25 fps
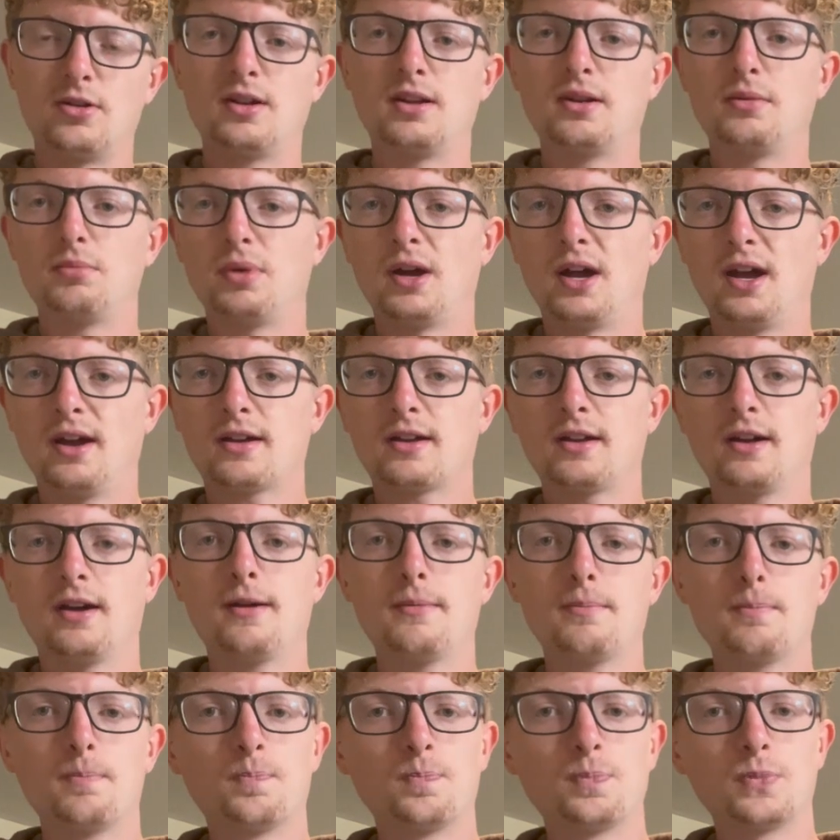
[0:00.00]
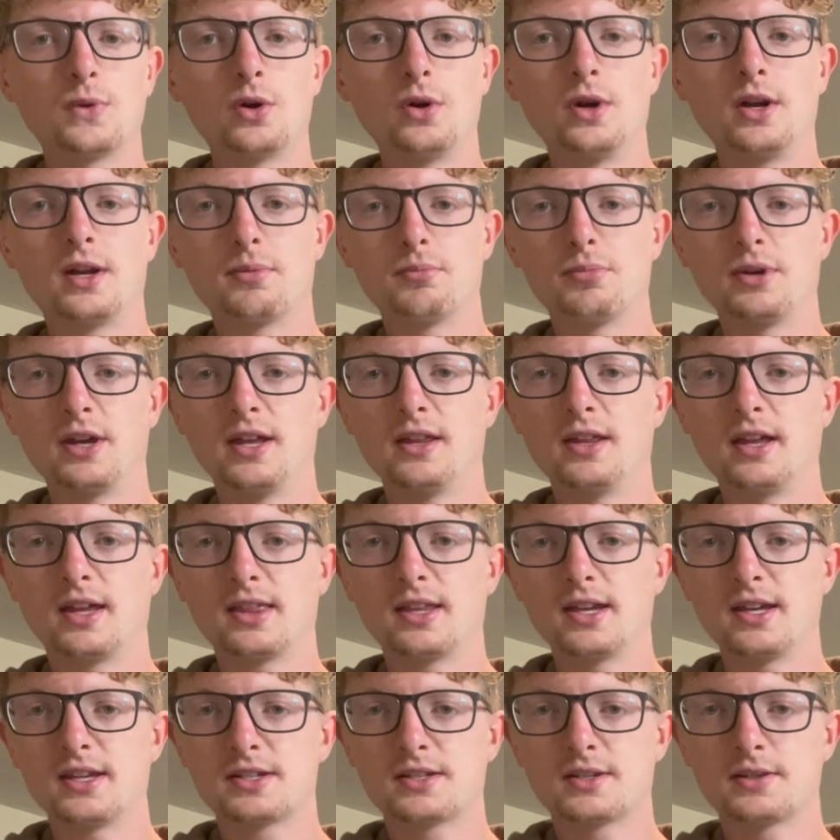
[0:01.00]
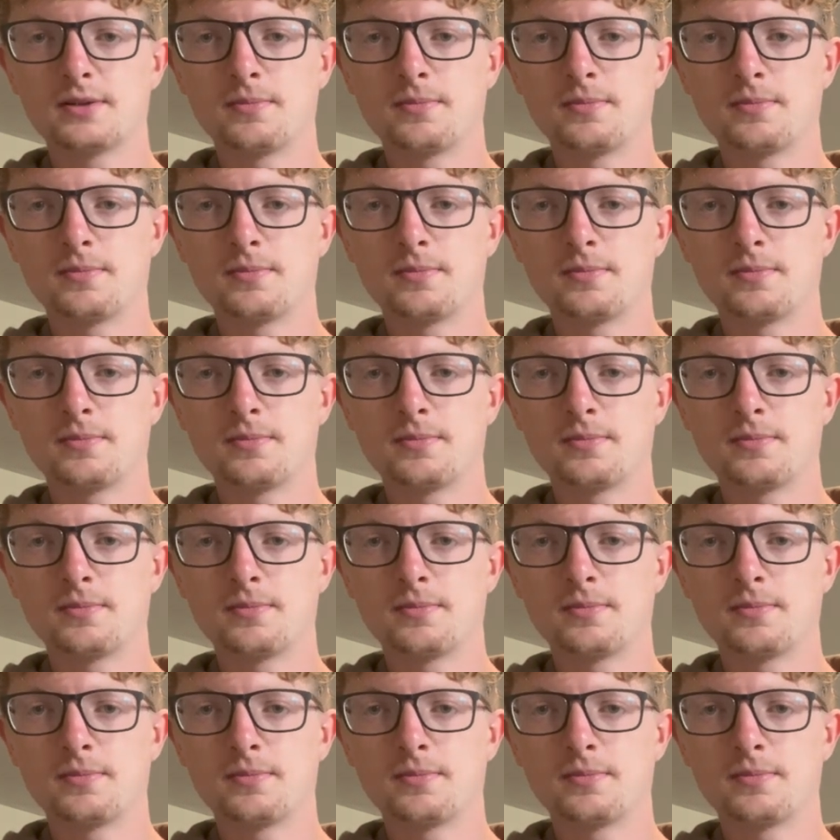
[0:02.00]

and back up. Or you can play it like this.